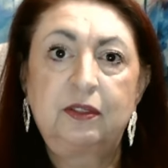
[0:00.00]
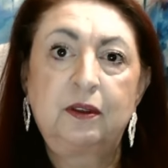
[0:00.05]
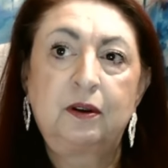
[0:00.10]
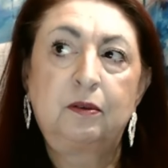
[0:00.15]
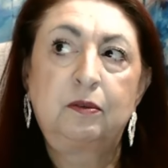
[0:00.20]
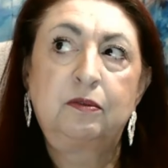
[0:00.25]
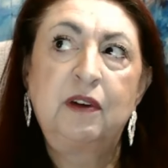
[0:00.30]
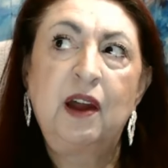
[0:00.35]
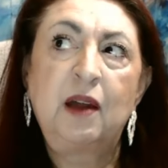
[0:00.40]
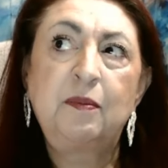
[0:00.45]

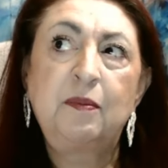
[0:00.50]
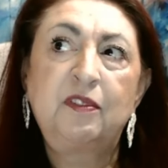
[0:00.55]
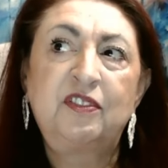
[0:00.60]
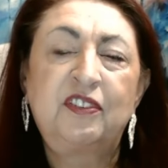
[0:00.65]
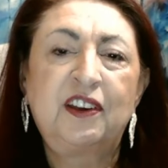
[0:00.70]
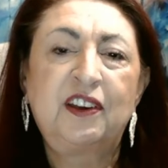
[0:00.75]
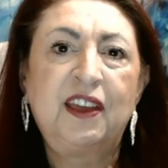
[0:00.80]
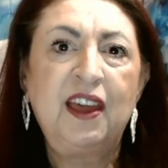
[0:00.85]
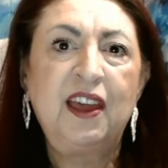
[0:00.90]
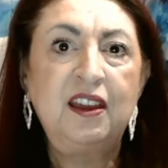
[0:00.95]
the
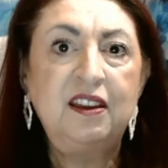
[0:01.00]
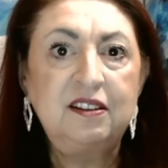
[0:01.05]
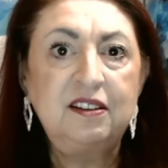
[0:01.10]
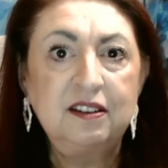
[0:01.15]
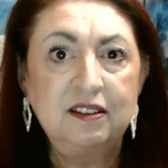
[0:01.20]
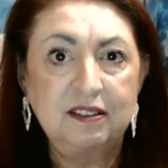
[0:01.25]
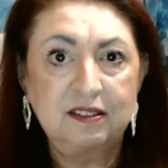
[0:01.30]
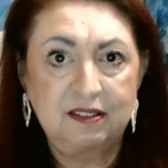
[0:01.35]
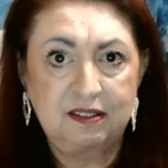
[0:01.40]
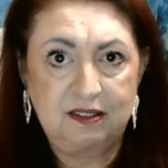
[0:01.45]

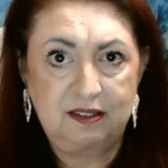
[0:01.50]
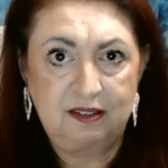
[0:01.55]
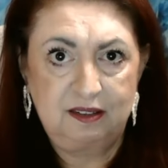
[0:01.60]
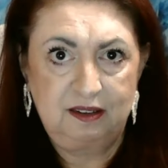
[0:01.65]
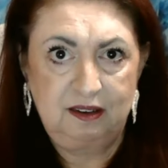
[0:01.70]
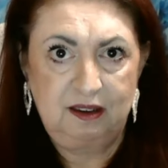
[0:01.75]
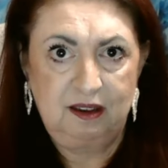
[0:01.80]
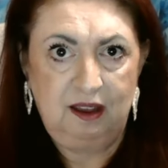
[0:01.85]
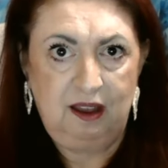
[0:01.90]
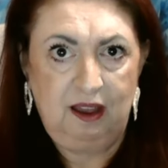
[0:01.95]

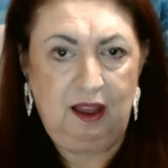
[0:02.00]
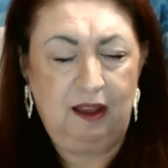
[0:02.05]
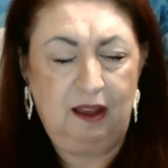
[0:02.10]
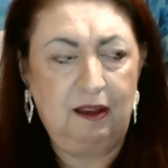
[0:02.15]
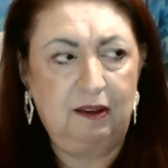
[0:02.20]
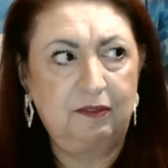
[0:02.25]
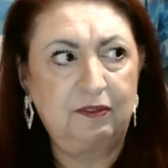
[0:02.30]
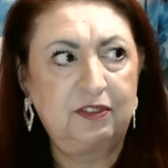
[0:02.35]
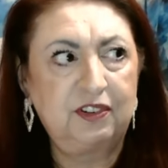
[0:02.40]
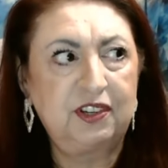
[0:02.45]
ramifications
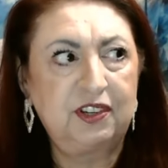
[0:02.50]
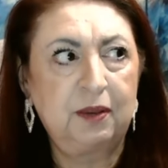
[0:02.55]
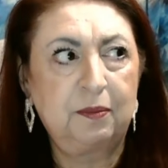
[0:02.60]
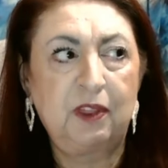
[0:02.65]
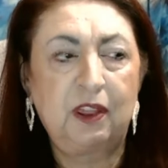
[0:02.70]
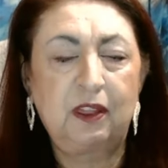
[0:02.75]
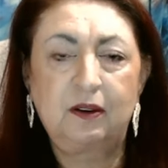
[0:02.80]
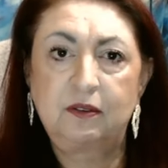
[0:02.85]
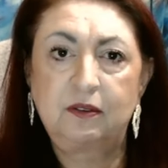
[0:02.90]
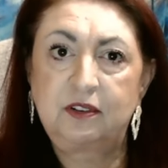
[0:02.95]
of
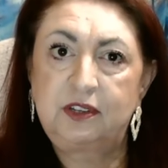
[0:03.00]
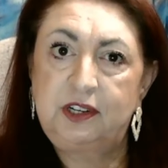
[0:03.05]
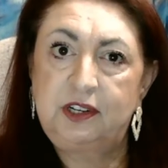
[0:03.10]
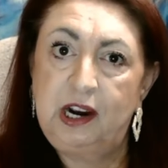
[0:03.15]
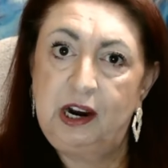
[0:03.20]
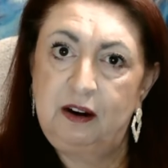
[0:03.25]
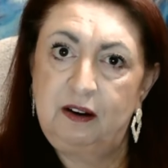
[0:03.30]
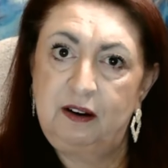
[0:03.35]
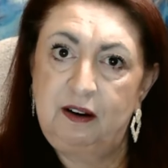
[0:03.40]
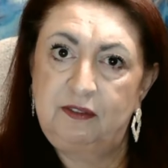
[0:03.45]
some of those
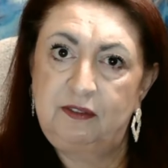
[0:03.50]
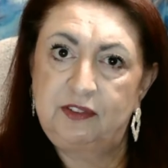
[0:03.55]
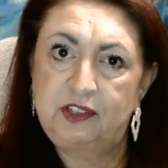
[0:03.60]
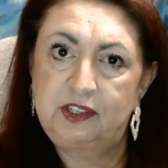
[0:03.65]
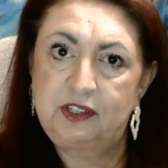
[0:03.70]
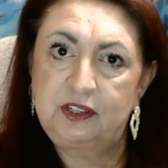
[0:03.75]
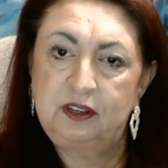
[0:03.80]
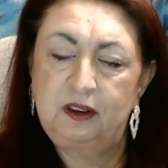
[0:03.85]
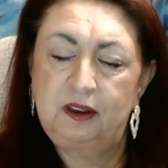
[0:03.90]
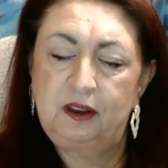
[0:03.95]

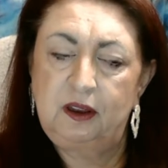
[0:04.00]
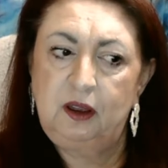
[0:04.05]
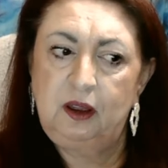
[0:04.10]
tariffs